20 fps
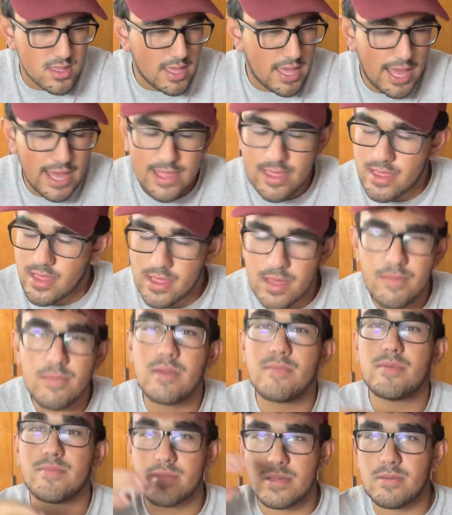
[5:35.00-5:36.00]

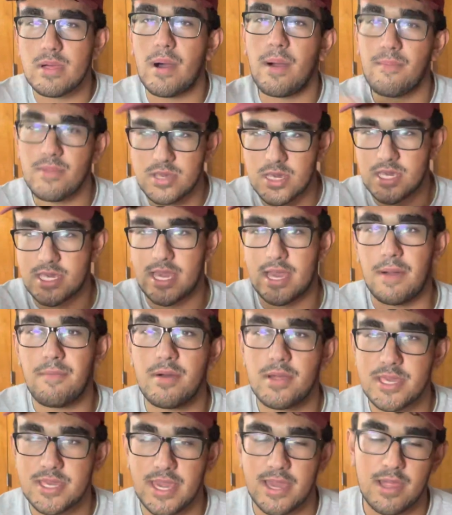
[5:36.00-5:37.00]
I'm gonna
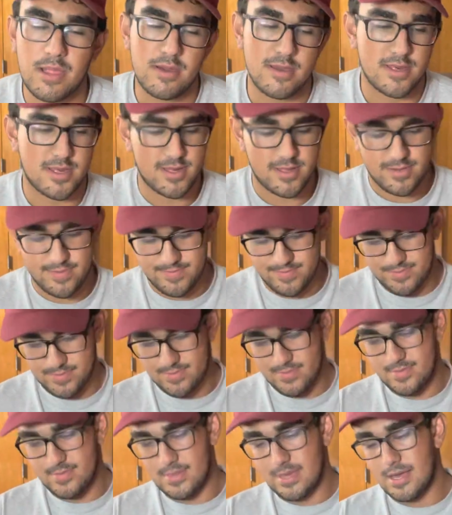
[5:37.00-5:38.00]
say a list.
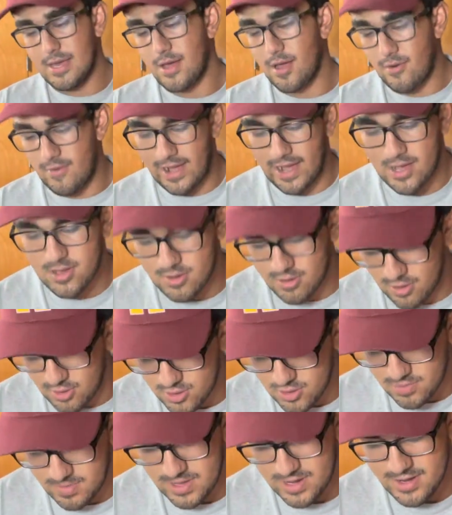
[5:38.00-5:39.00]
Rex
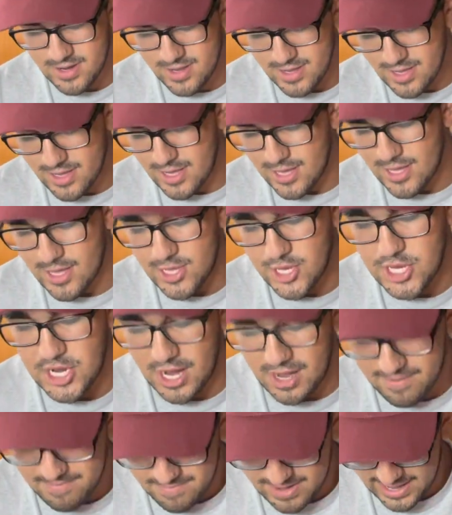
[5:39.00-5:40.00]
Grossman,
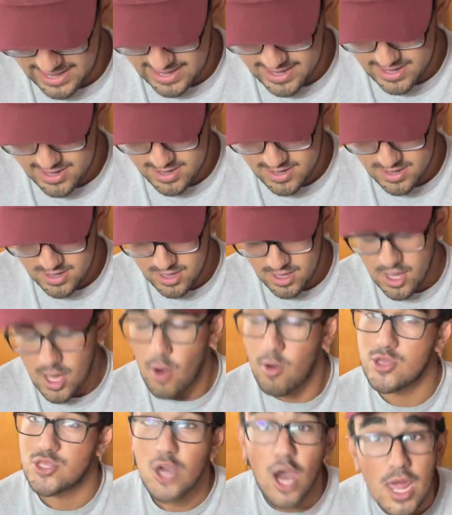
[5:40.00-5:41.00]
John Beck.
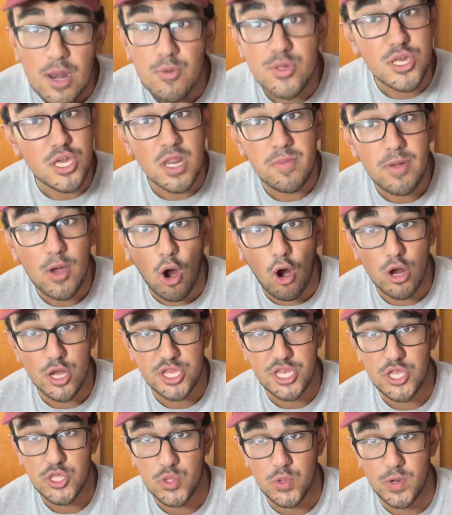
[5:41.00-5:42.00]
We thought it was gonna be
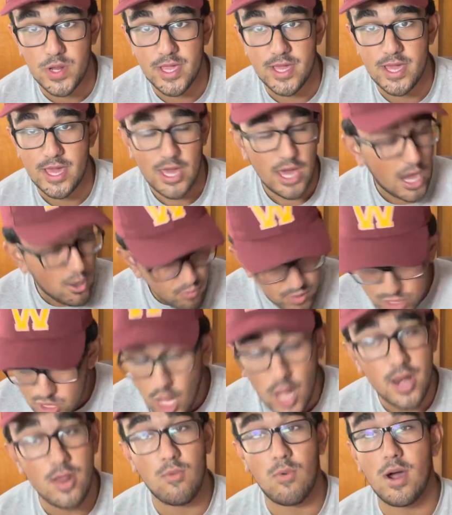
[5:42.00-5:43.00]
RG3. We
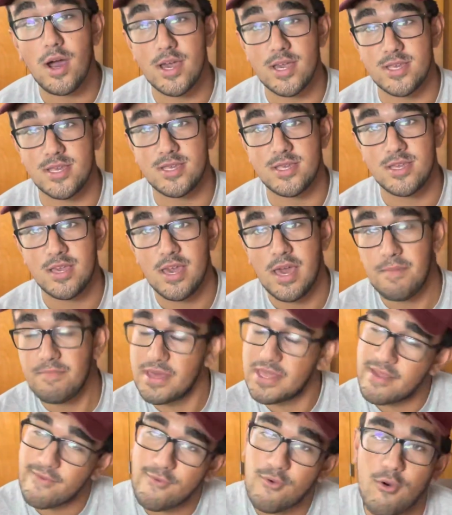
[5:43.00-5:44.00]
thought it was.
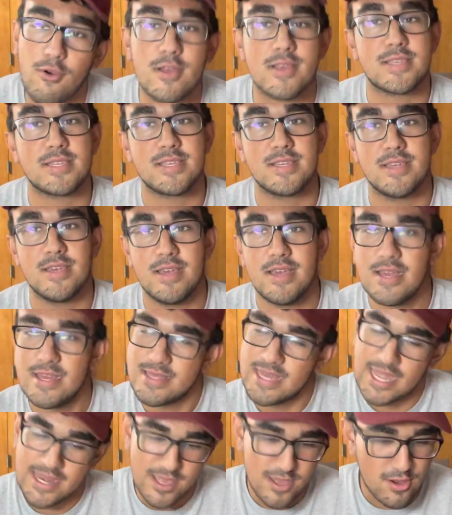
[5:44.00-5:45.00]
Then of course
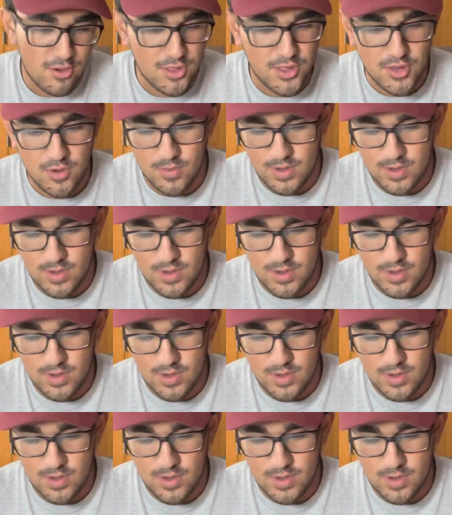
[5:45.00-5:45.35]
that didn't go so